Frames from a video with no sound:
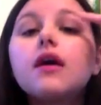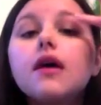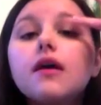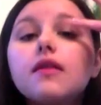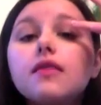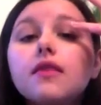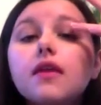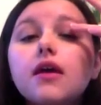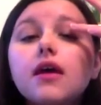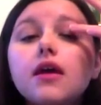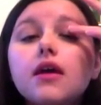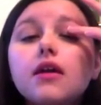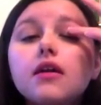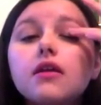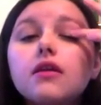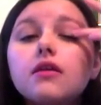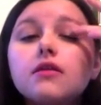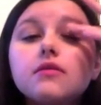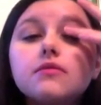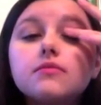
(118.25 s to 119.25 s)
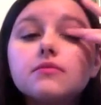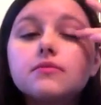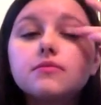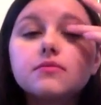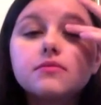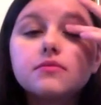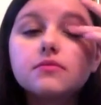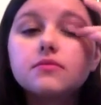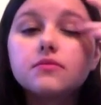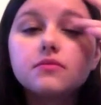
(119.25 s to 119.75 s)
And then
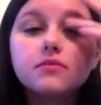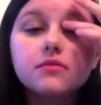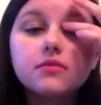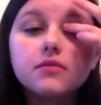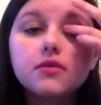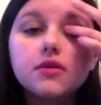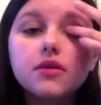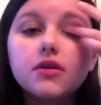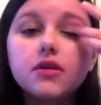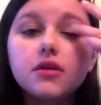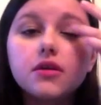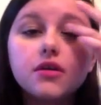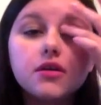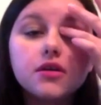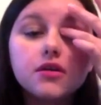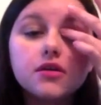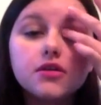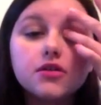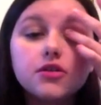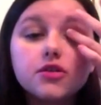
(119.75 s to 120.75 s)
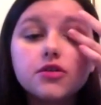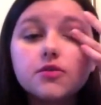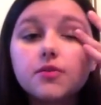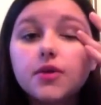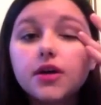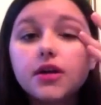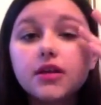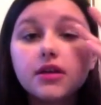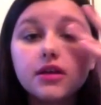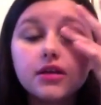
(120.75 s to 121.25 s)
just
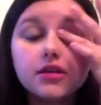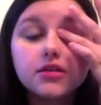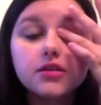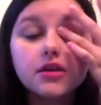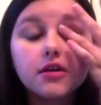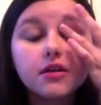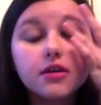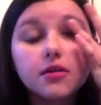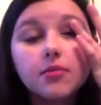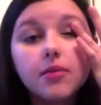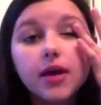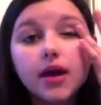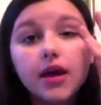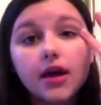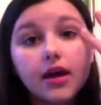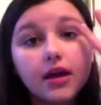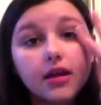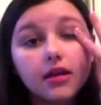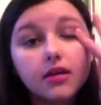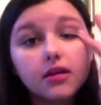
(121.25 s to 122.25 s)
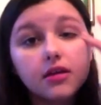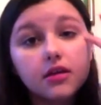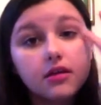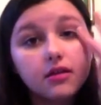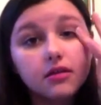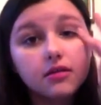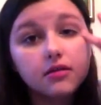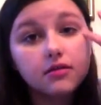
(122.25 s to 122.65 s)
work this onto my eyelid.